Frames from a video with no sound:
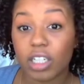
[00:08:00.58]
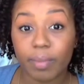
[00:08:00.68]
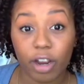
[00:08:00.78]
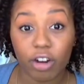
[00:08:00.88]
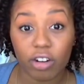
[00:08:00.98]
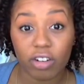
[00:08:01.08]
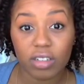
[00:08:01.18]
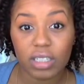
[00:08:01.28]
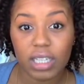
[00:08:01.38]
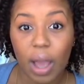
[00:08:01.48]
my
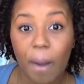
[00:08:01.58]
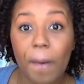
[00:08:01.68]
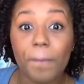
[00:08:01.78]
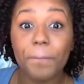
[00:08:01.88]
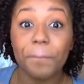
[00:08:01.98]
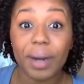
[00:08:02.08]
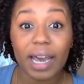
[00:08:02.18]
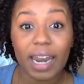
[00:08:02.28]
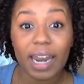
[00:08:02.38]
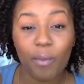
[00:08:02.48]
curls. But
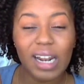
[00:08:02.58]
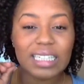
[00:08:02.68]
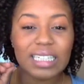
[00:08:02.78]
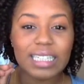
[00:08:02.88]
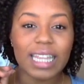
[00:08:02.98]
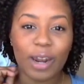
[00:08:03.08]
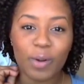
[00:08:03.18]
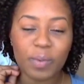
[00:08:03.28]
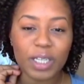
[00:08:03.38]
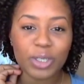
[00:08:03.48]
I wanted to say that I
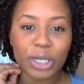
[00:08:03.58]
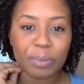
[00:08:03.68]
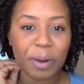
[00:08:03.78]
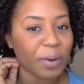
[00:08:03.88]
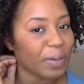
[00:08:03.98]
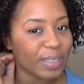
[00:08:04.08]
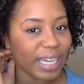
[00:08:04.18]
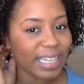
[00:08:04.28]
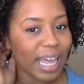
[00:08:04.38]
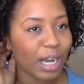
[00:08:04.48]
don't really stretch my curls
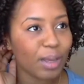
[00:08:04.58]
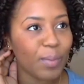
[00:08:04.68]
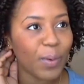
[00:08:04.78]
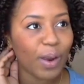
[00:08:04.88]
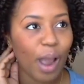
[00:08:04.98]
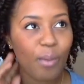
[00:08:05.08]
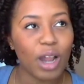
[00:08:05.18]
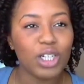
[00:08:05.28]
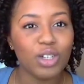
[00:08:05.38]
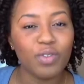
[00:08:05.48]
like that anymore. I
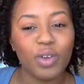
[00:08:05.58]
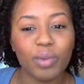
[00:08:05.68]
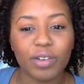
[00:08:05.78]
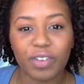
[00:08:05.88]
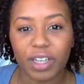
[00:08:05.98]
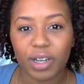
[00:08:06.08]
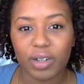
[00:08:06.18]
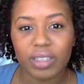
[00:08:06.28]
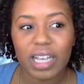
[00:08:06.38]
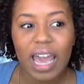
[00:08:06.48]
watched a few more
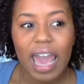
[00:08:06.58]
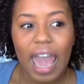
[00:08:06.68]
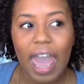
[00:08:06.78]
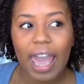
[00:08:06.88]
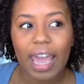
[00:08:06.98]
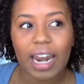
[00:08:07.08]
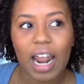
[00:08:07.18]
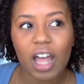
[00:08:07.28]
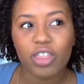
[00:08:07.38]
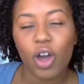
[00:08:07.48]
videos, and
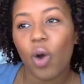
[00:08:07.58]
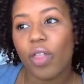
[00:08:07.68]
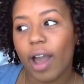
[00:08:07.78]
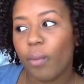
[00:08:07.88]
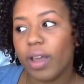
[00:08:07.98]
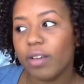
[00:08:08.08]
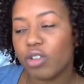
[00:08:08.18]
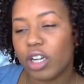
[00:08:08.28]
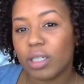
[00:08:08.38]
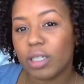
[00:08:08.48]
though that way of
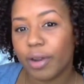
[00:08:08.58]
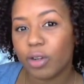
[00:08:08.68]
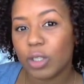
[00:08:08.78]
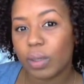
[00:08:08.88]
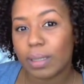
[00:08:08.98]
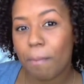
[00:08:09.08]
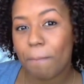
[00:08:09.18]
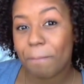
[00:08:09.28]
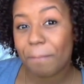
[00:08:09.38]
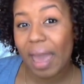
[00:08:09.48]
stretching my curls wasn't
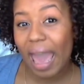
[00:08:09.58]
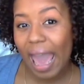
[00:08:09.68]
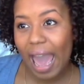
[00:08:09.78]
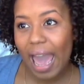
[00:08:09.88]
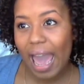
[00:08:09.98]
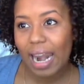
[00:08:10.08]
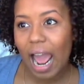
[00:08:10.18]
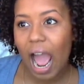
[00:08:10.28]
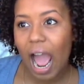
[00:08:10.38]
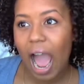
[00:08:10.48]
bad,
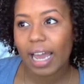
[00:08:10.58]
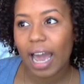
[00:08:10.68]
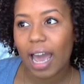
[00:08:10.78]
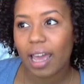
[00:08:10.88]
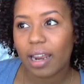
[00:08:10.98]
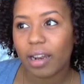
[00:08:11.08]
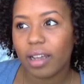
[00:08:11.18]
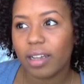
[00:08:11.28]
I got